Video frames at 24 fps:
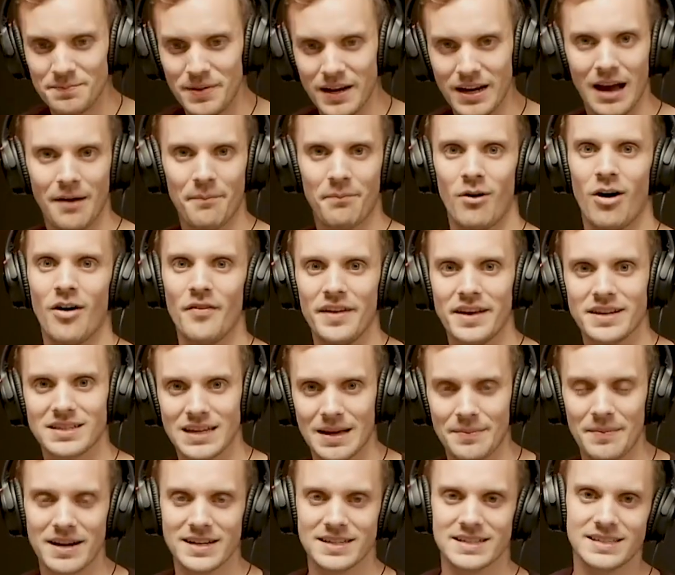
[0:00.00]
pick up on this.
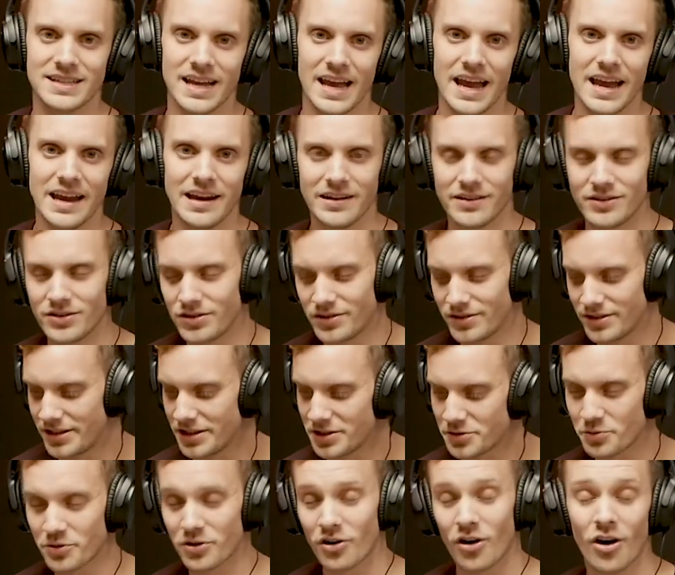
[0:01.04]
I'm not saying
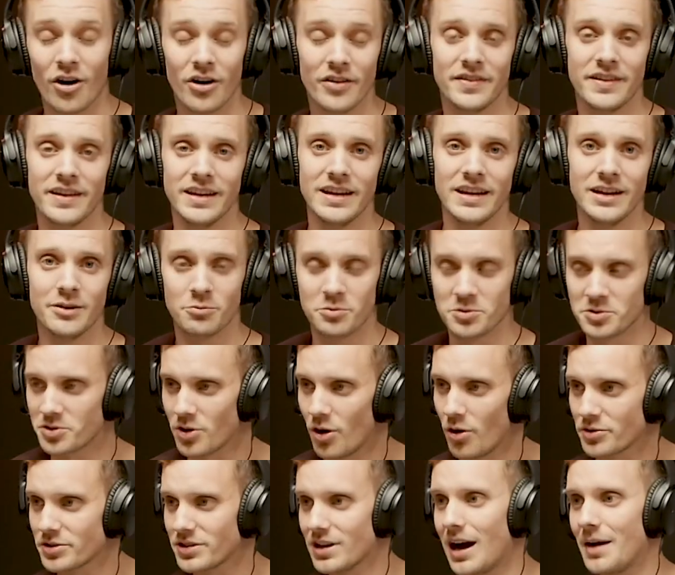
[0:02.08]
disregard the
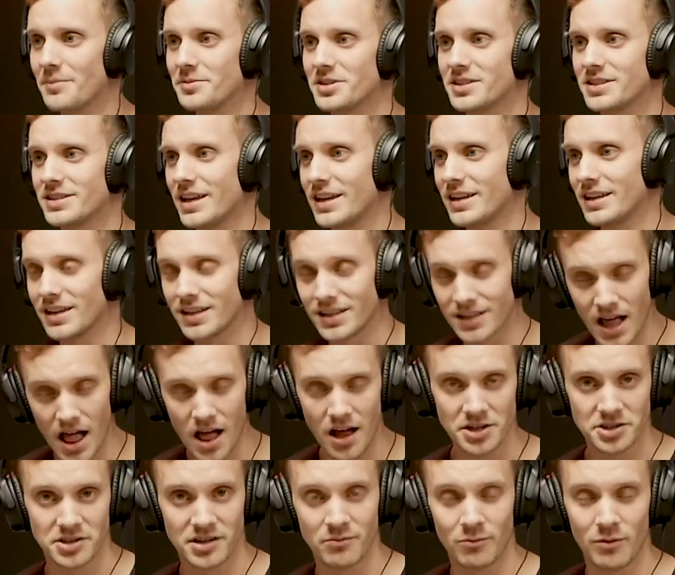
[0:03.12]
results. I'm just saying
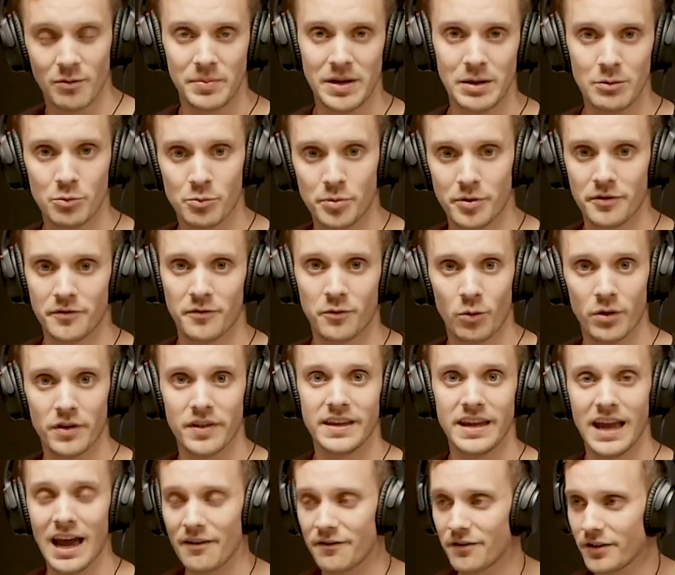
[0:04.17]
acknowledge that when people put forth
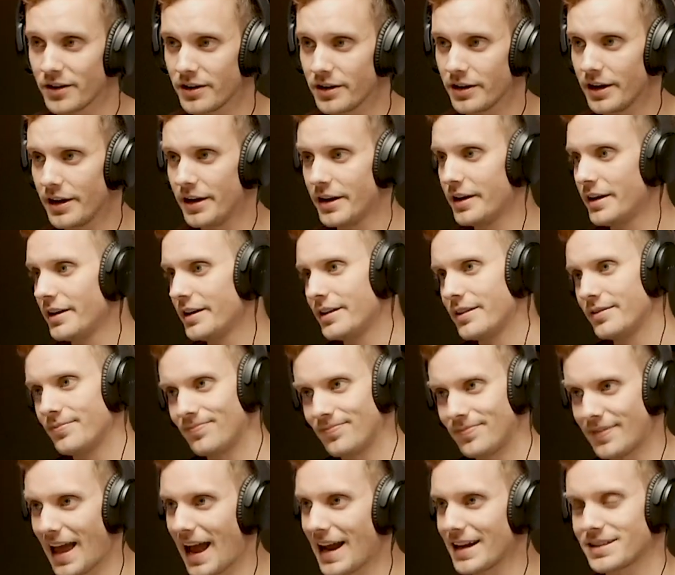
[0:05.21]
the effort,
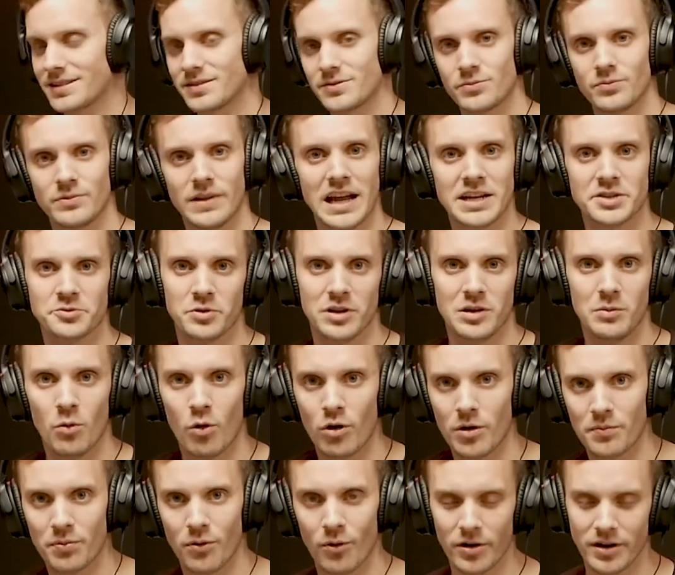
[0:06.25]
that's really more
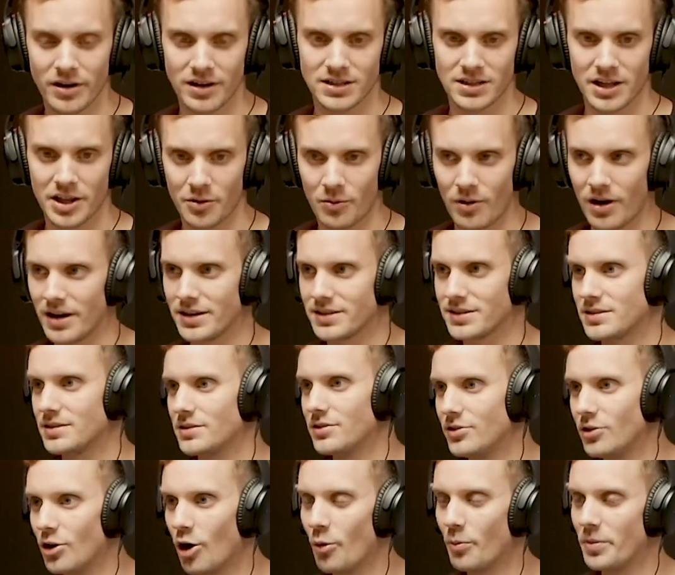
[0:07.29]
important, because otherwise
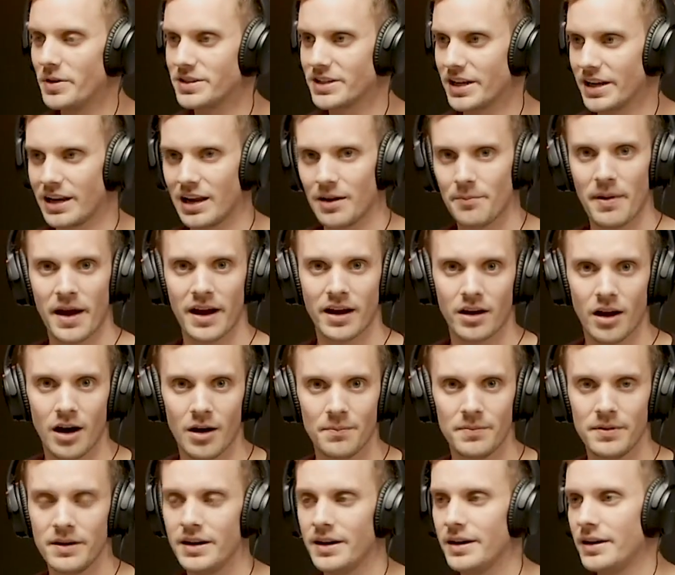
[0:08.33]
nobody's going to get back
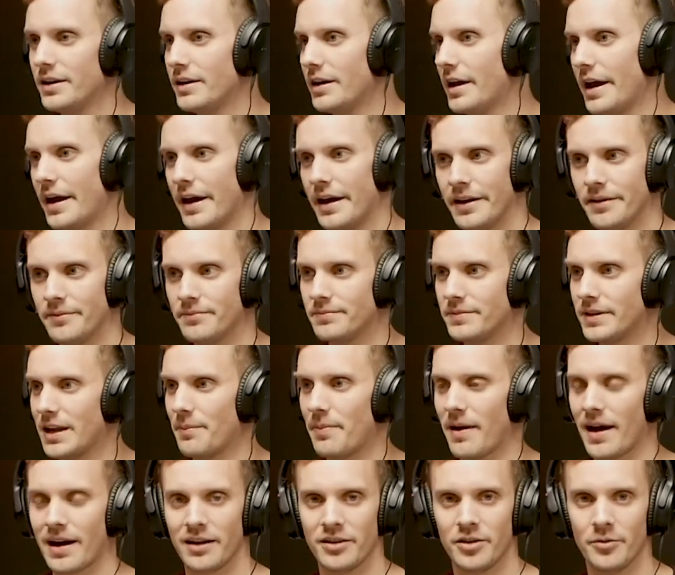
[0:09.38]
up and get
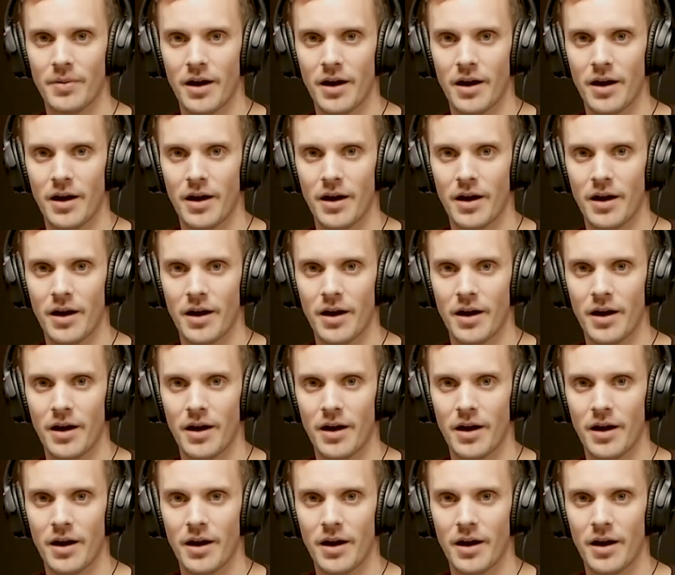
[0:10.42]
back in the